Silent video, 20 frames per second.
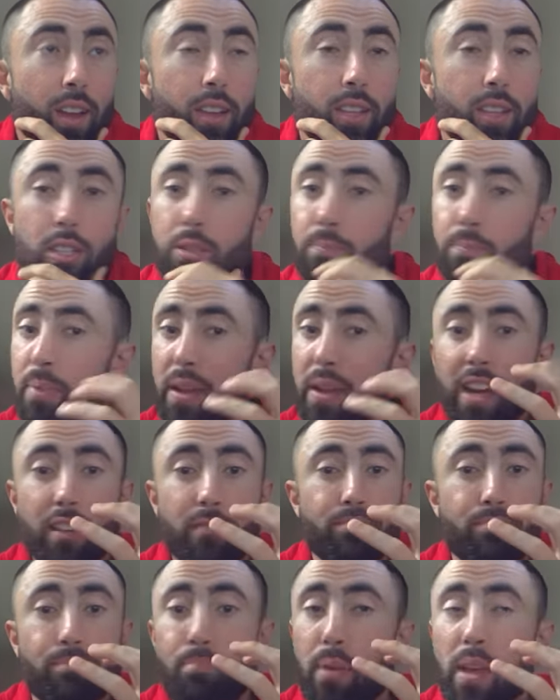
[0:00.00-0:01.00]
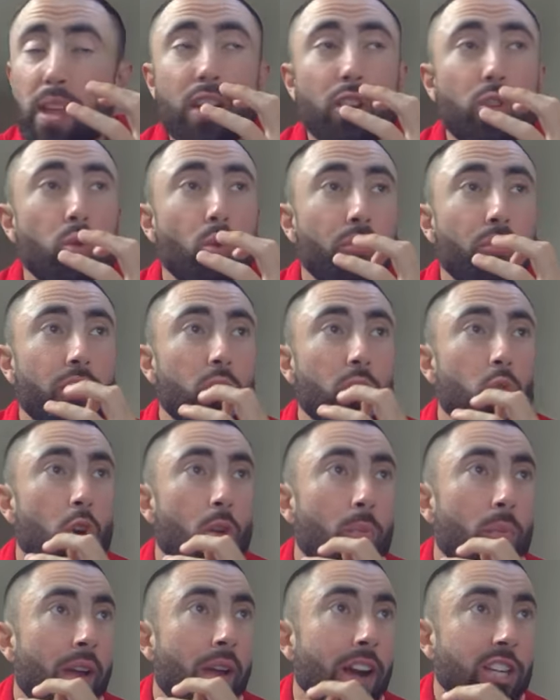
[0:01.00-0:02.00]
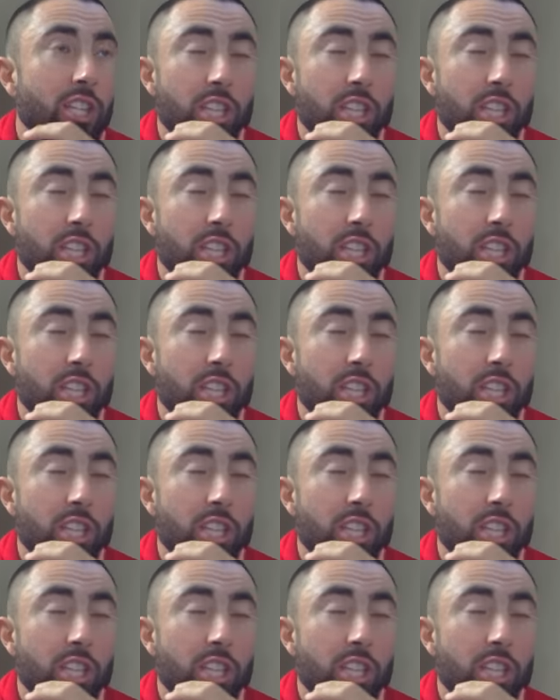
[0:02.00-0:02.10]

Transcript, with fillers: he's this big, big dual threat quarterback.